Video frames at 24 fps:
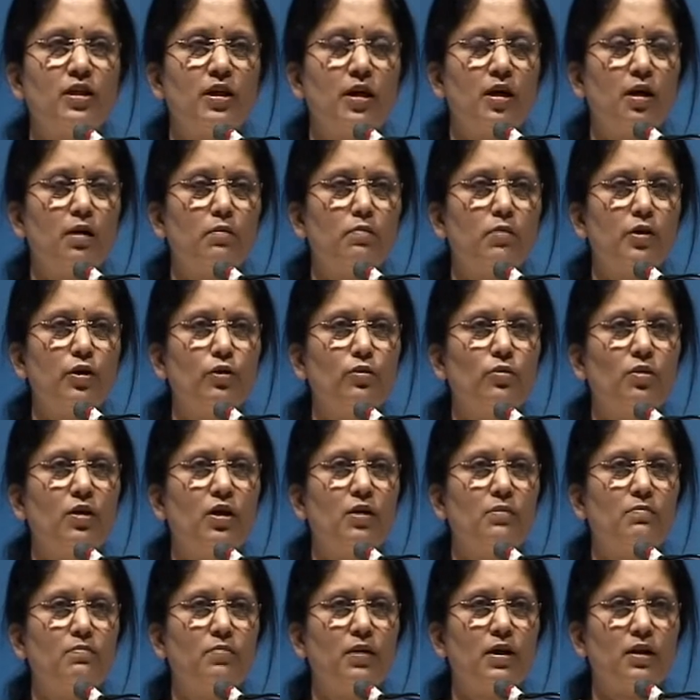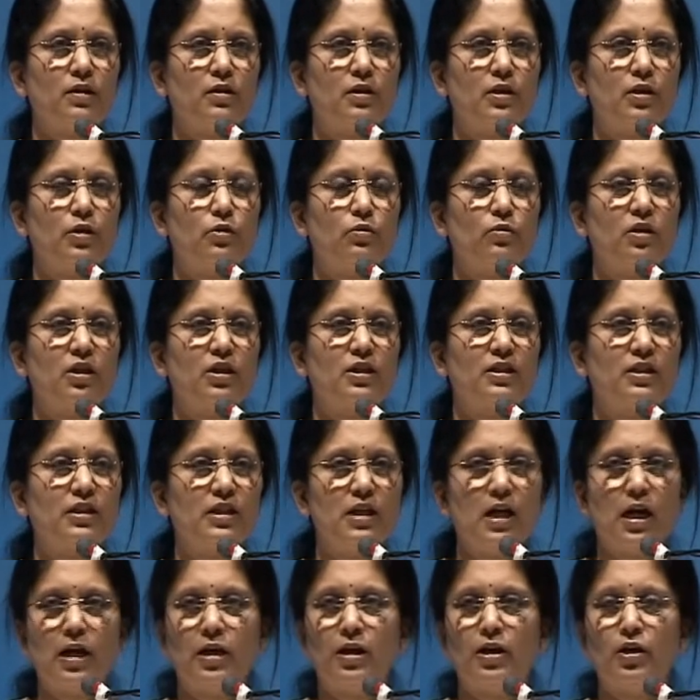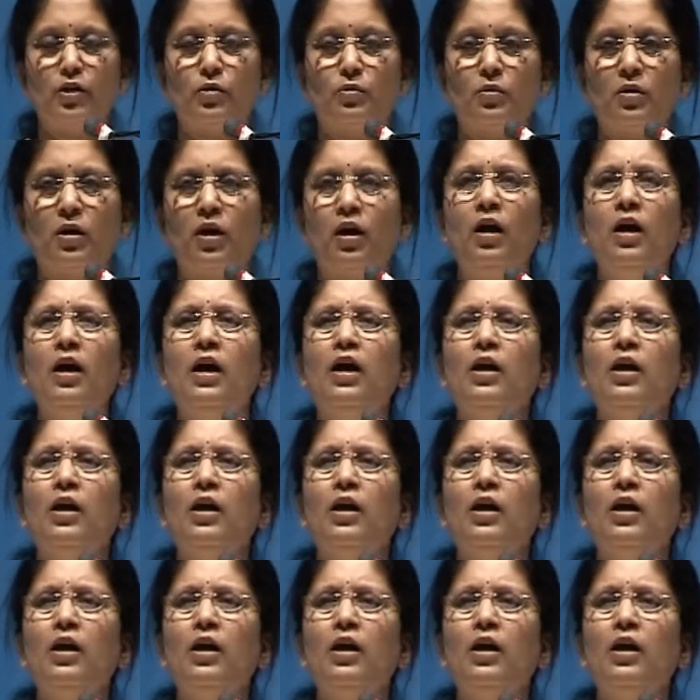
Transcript: karma yoga, bhakti yoga, jnana yoga.